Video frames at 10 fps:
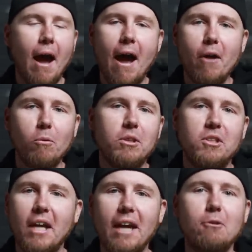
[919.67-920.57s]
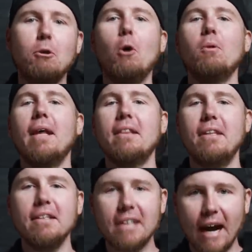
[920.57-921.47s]
I would say don't let
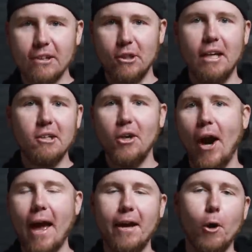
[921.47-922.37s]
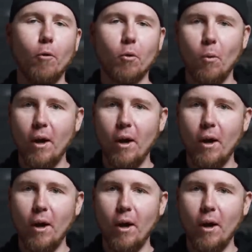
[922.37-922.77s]
these guys get into your head over